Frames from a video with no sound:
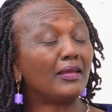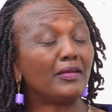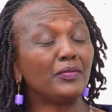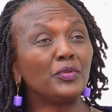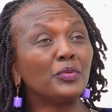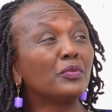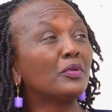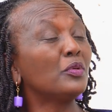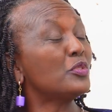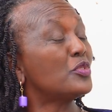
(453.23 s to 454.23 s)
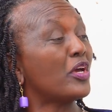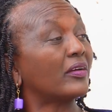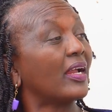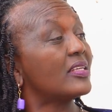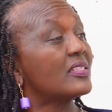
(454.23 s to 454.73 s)
You lose your
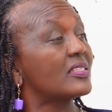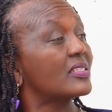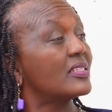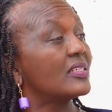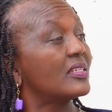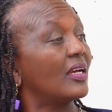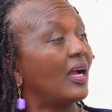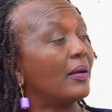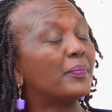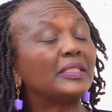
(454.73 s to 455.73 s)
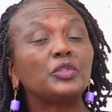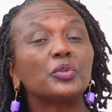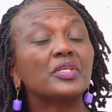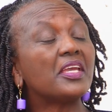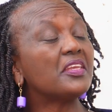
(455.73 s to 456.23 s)
rights, but you
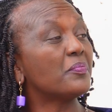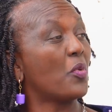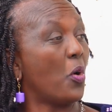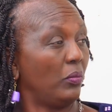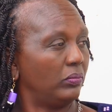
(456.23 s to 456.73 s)
gain more.